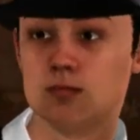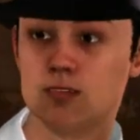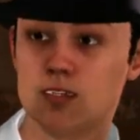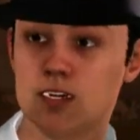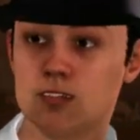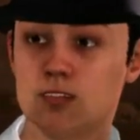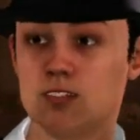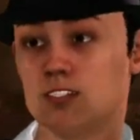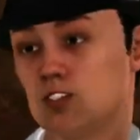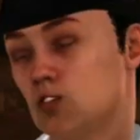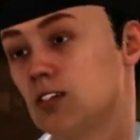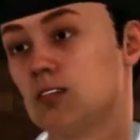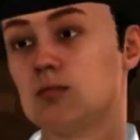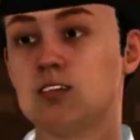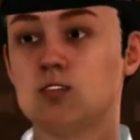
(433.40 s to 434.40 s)
People
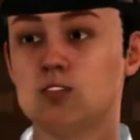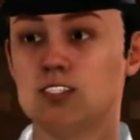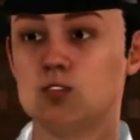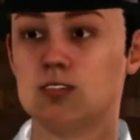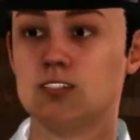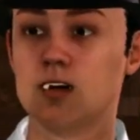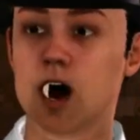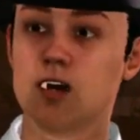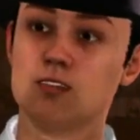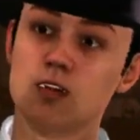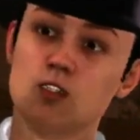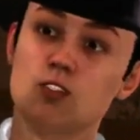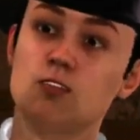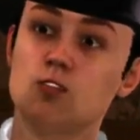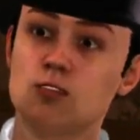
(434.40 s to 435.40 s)
say he was his
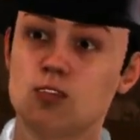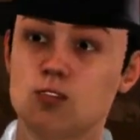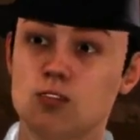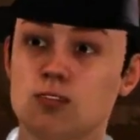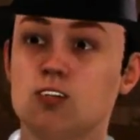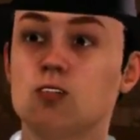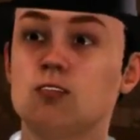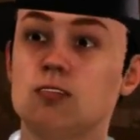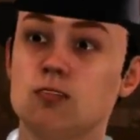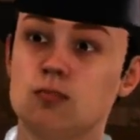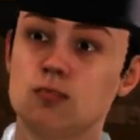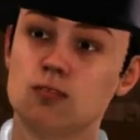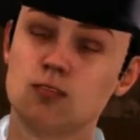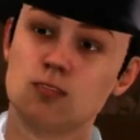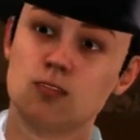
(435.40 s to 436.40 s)
father's favorite son.
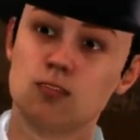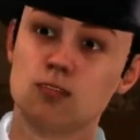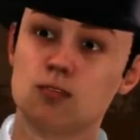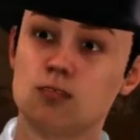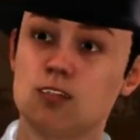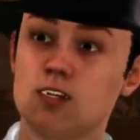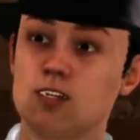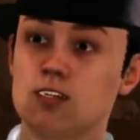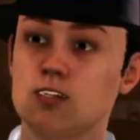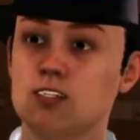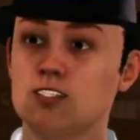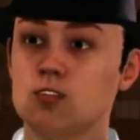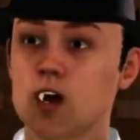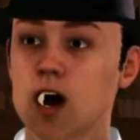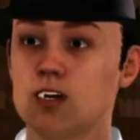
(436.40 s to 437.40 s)

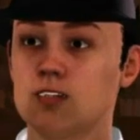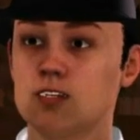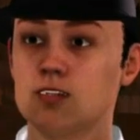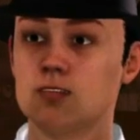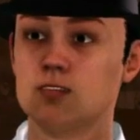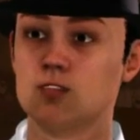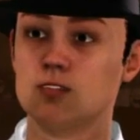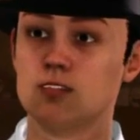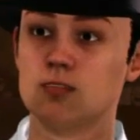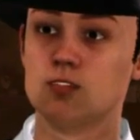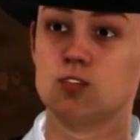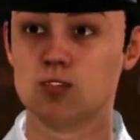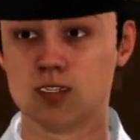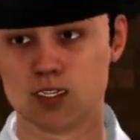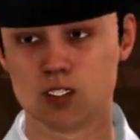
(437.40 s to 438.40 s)
He's gone back for the
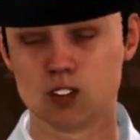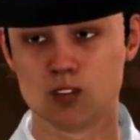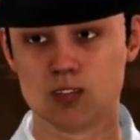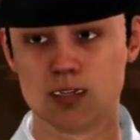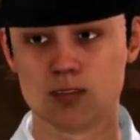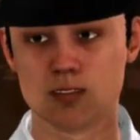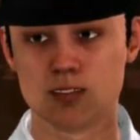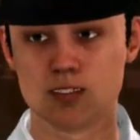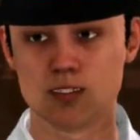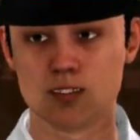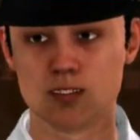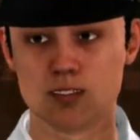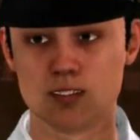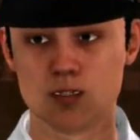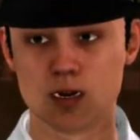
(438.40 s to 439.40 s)
coronation,
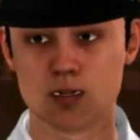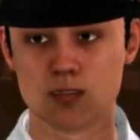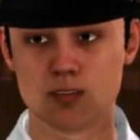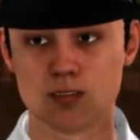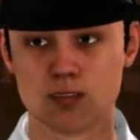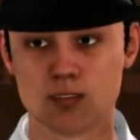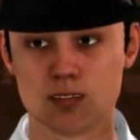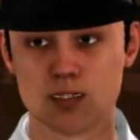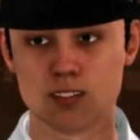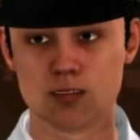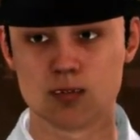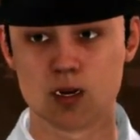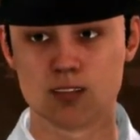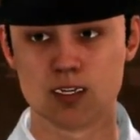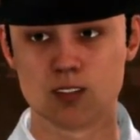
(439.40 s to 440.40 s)
although I don't think
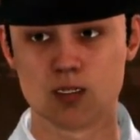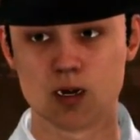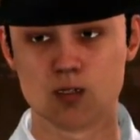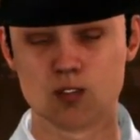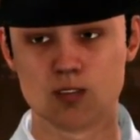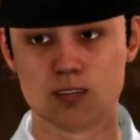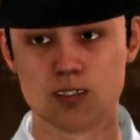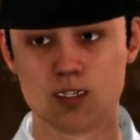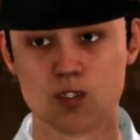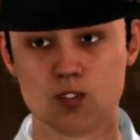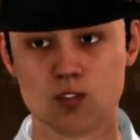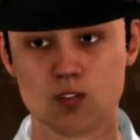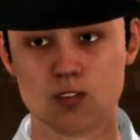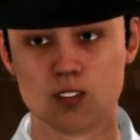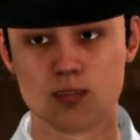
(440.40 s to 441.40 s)
he'll enjoy it
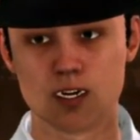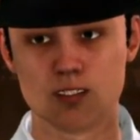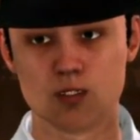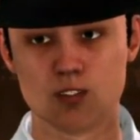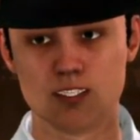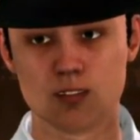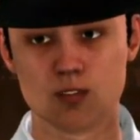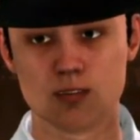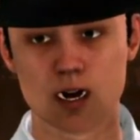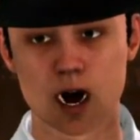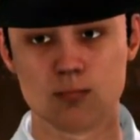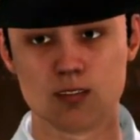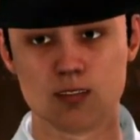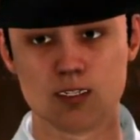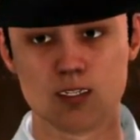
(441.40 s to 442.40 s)
very much because he
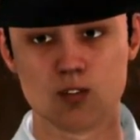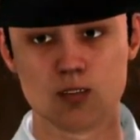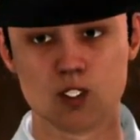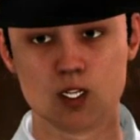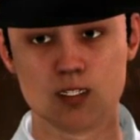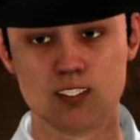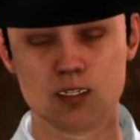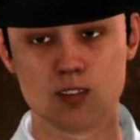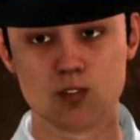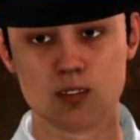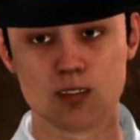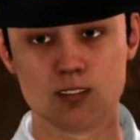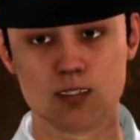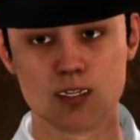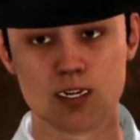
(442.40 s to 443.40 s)
probably wishes he
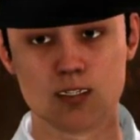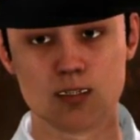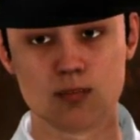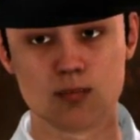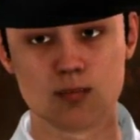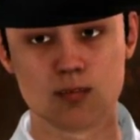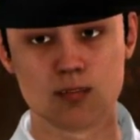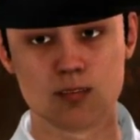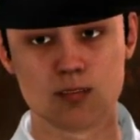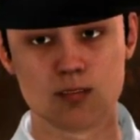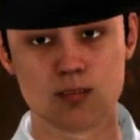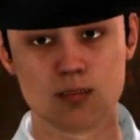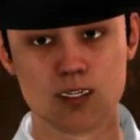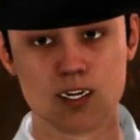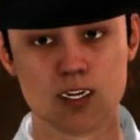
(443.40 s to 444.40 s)
were the king.
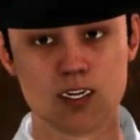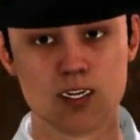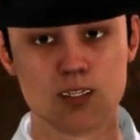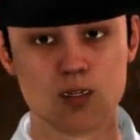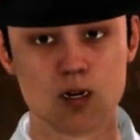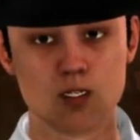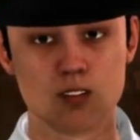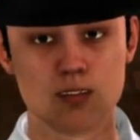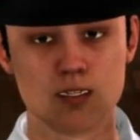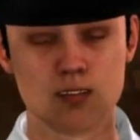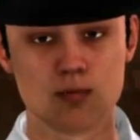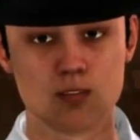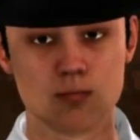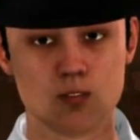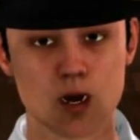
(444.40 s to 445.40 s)
I don't
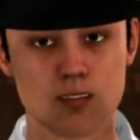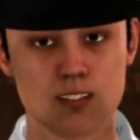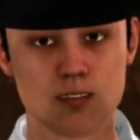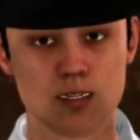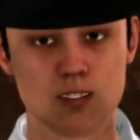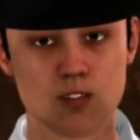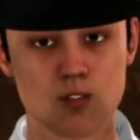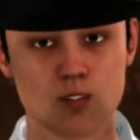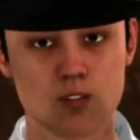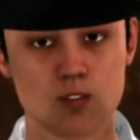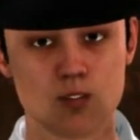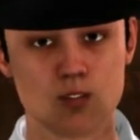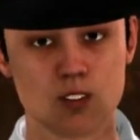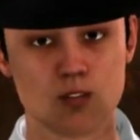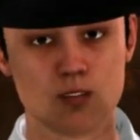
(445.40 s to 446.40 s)
think he likes being
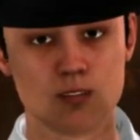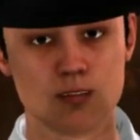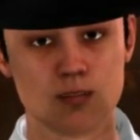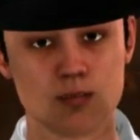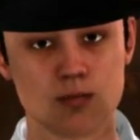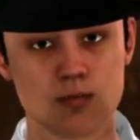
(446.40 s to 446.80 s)
only a duke.